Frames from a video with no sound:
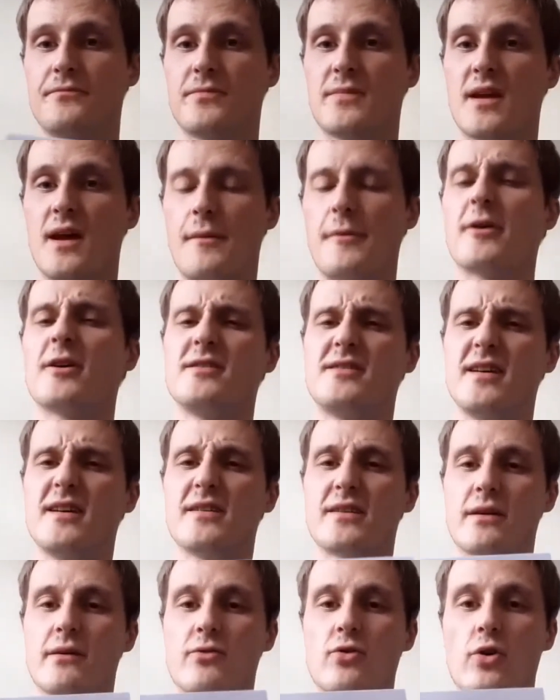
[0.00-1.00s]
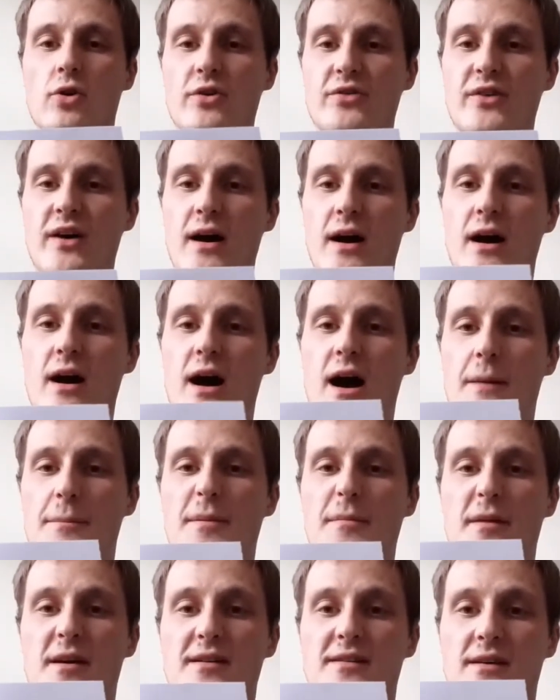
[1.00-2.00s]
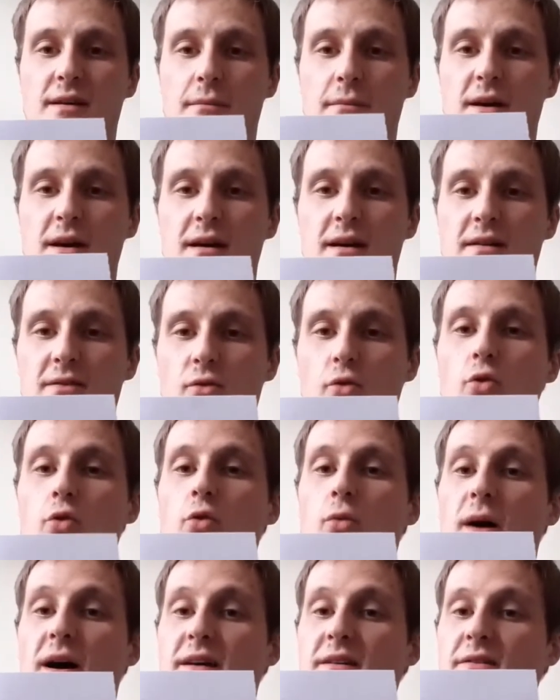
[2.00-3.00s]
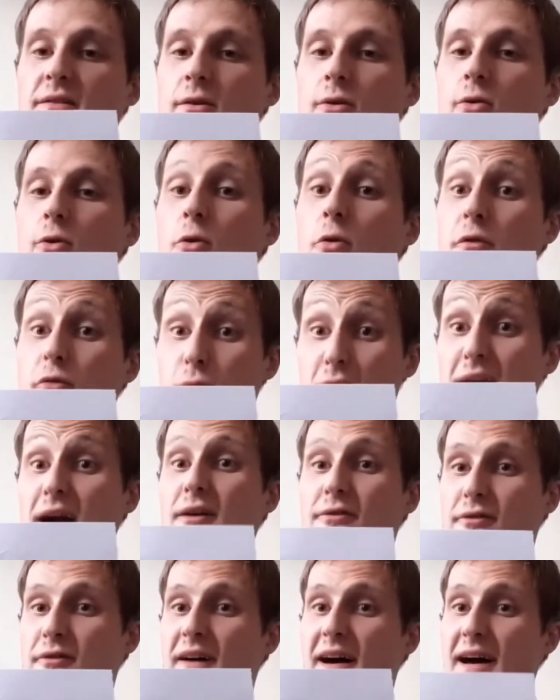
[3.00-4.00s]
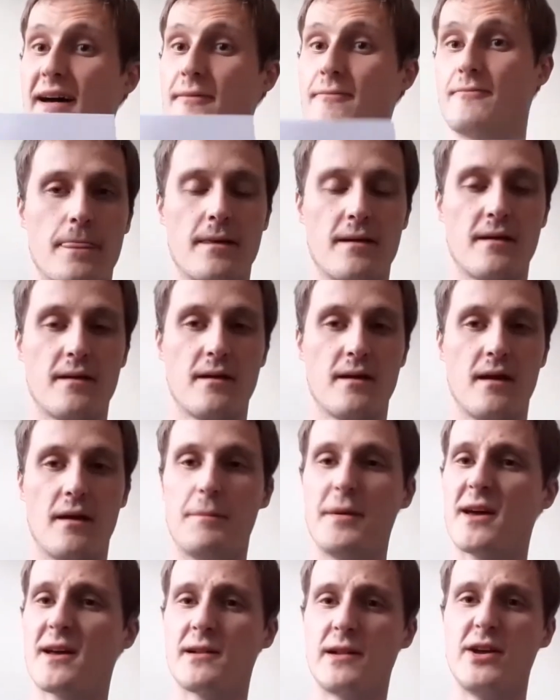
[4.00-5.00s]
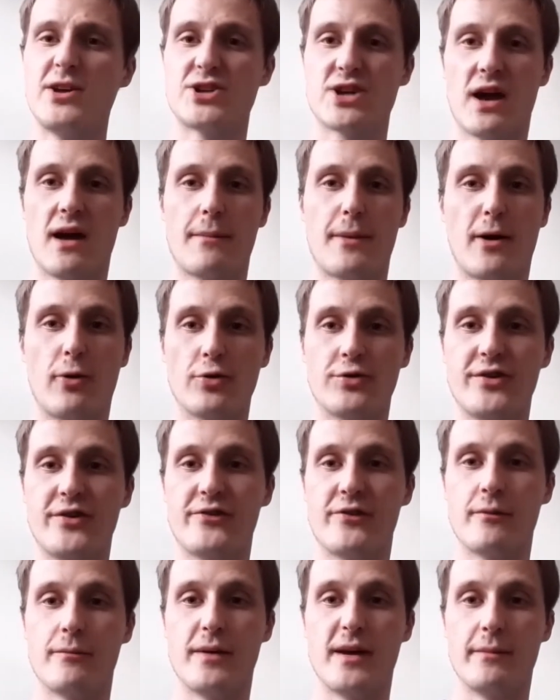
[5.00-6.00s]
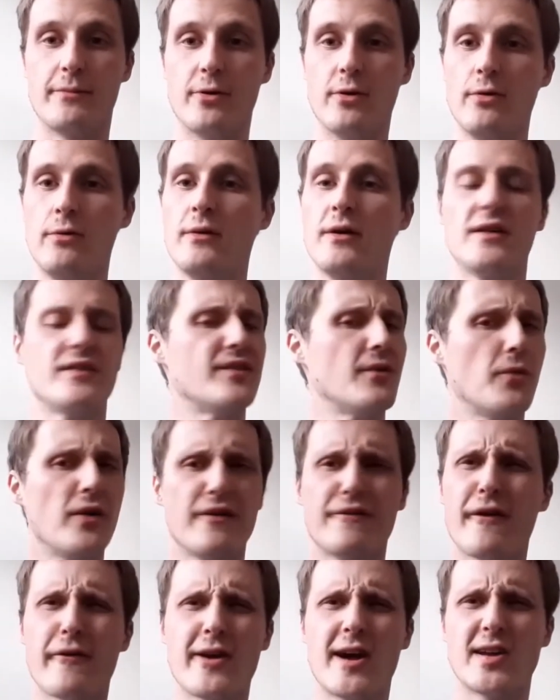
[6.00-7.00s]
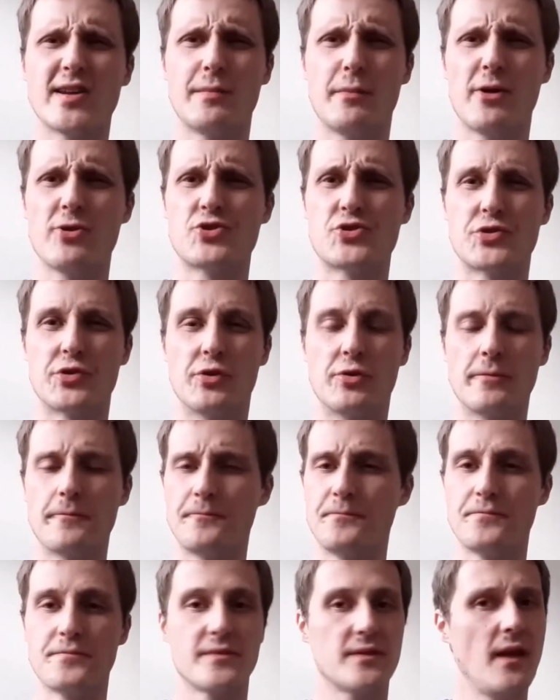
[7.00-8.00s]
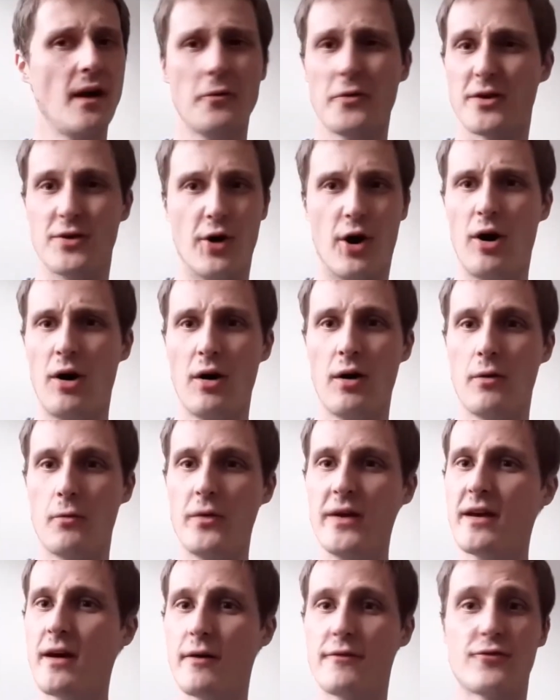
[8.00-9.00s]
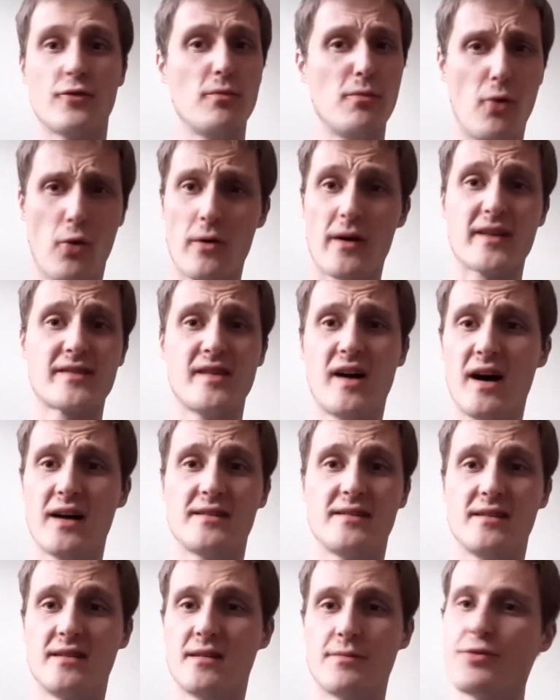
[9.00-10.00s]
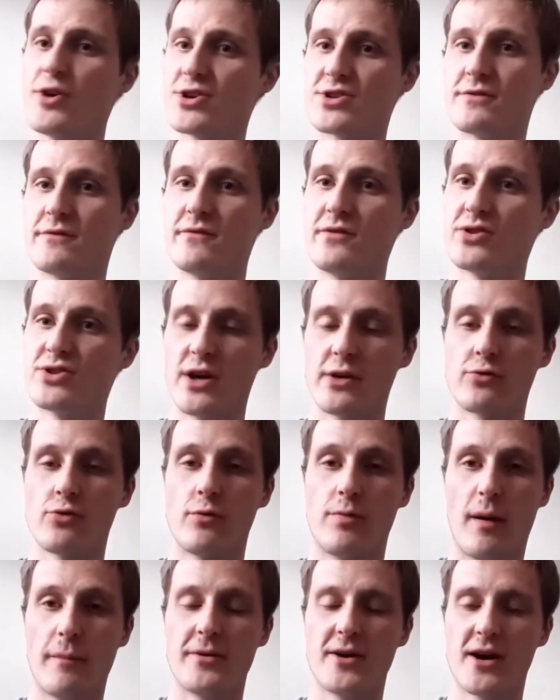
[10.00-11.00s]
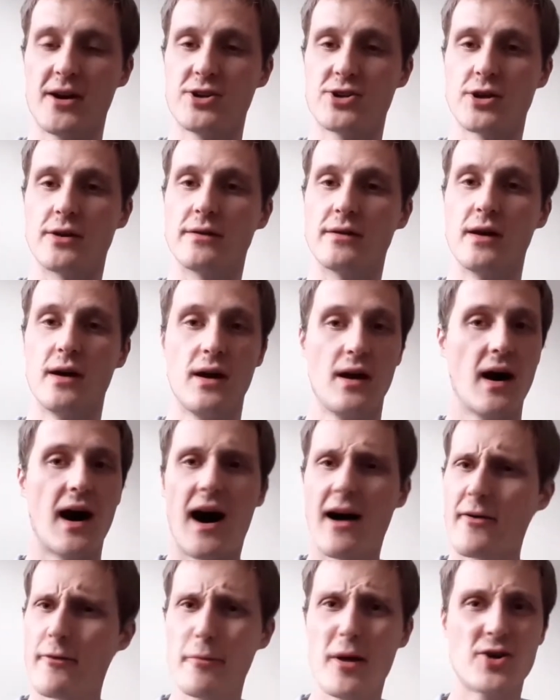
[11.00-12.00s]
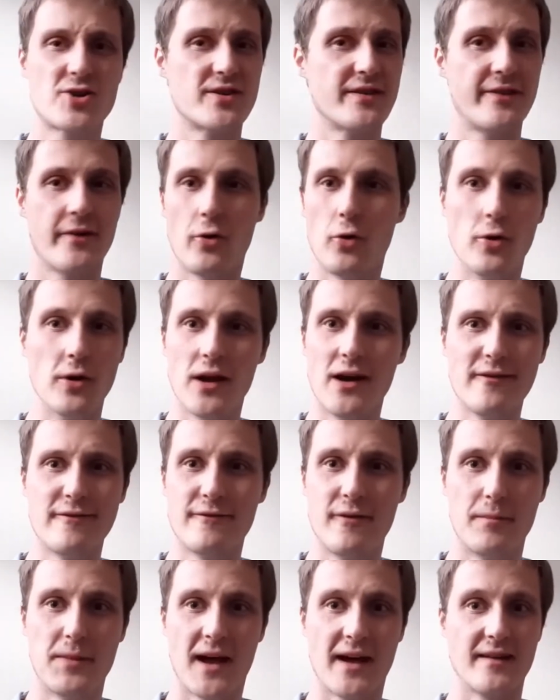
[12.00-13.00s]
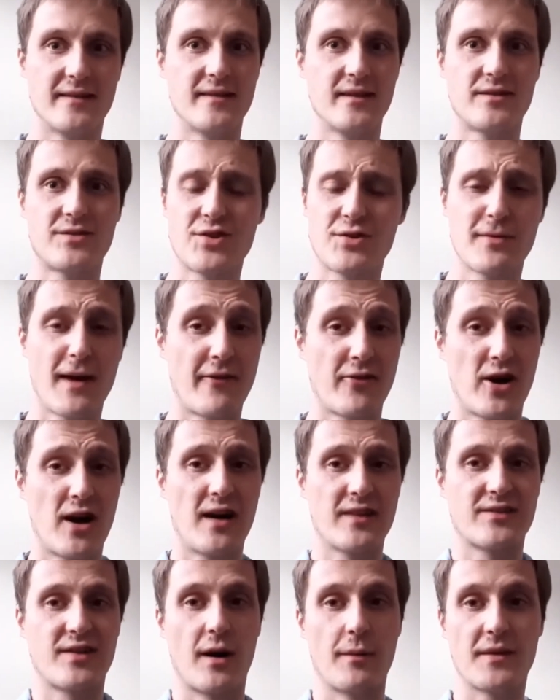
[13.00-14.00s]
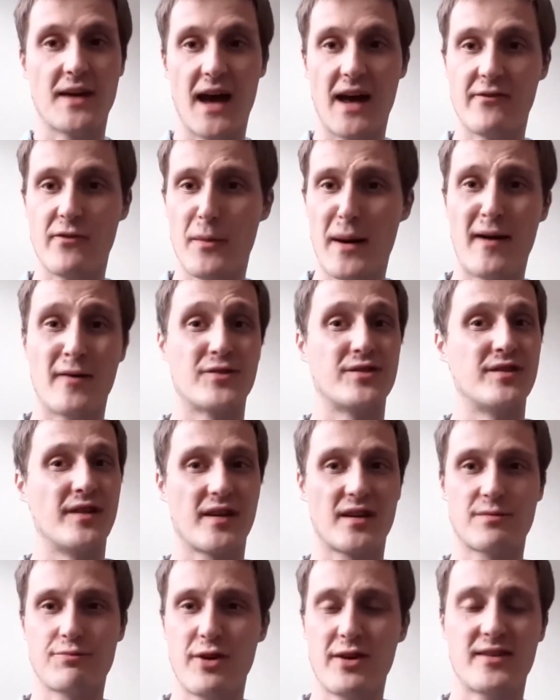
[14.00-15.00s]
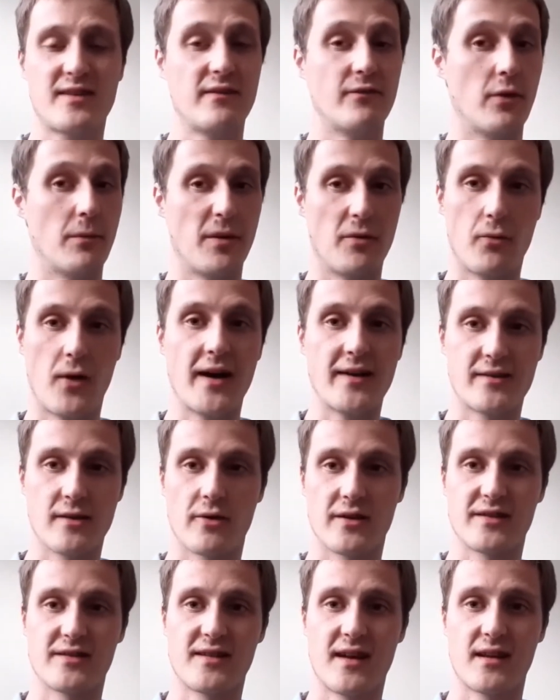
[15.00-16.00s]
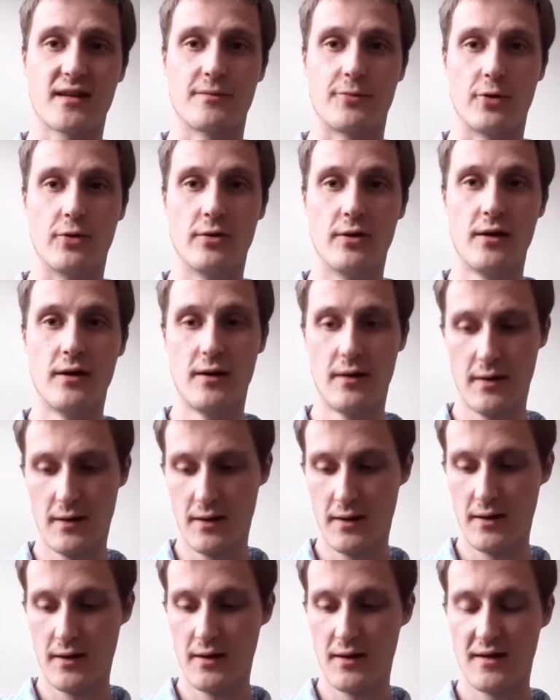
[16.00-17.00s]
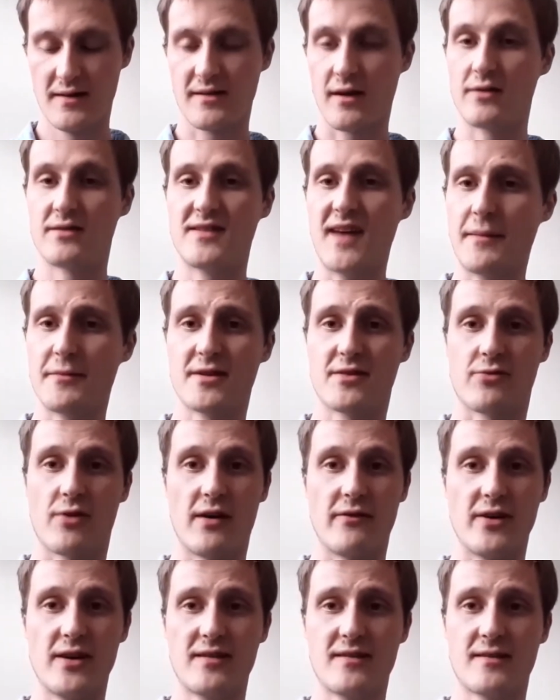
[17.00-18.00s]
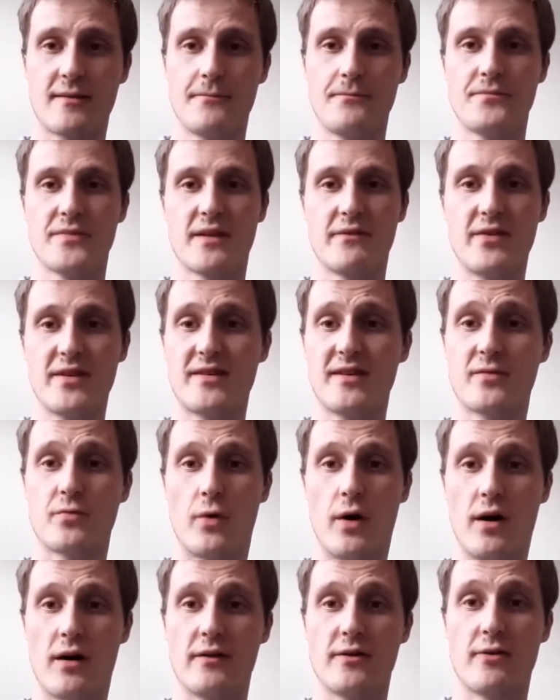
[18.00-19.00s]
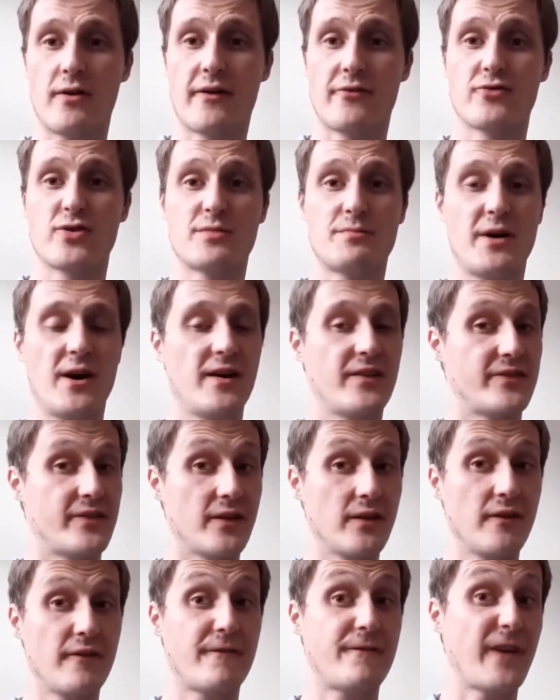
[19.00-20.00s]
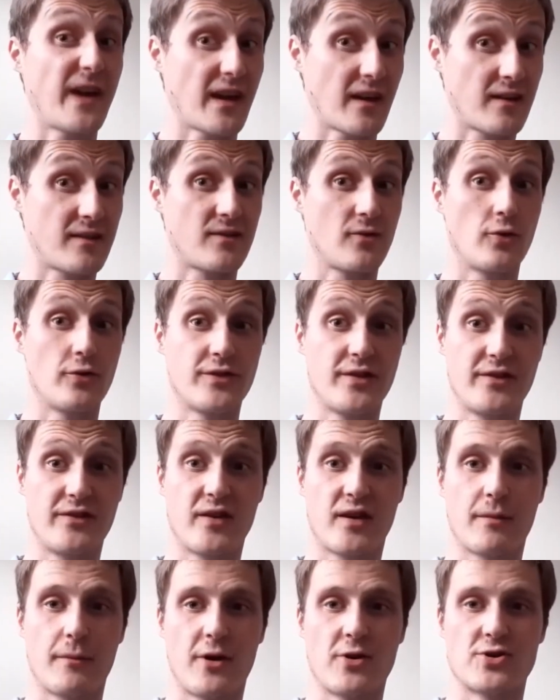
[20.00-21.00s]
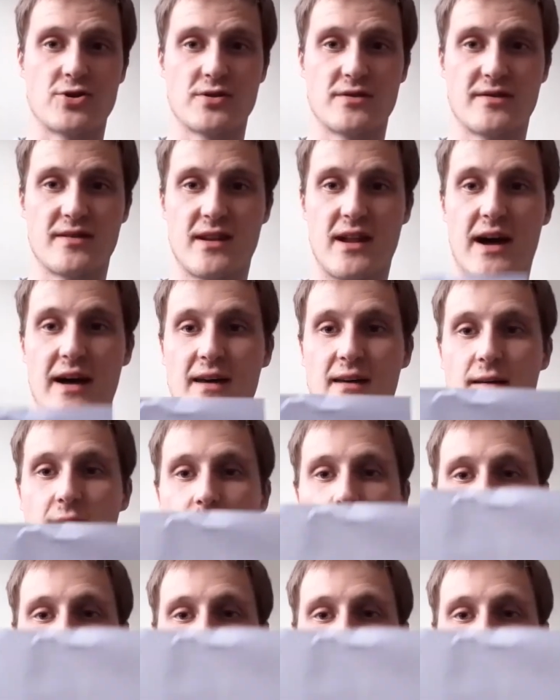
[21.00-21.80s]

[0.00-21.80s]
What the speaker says: I'm only teasing, of course. Our happy medium is always all the way over there. A big cliche about autistic people is that we're very unemotional. No, we're not. We go through more anxiety and depression than the general population. Our emotions are all over the place. It's just we have a hard time getting them out and expressing them in ways that are understandable. So to demonstrate this, this is what your average person thinks autistic emotions are like.